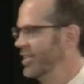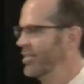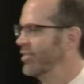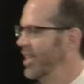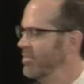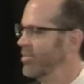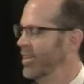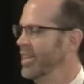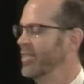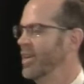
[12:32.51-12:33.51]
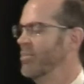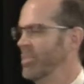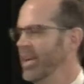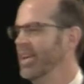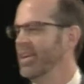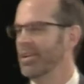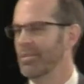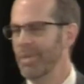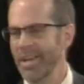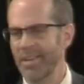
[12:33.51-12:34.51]
they just keep sitting there being
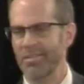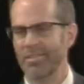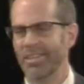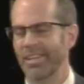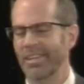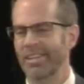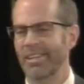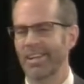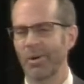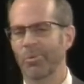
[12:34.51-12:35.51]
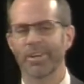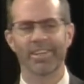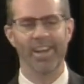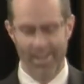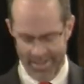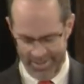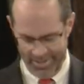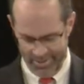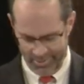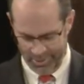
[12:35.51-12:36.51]
amazed at what
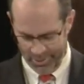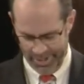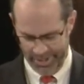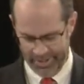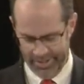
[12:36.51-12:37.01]
God is doing.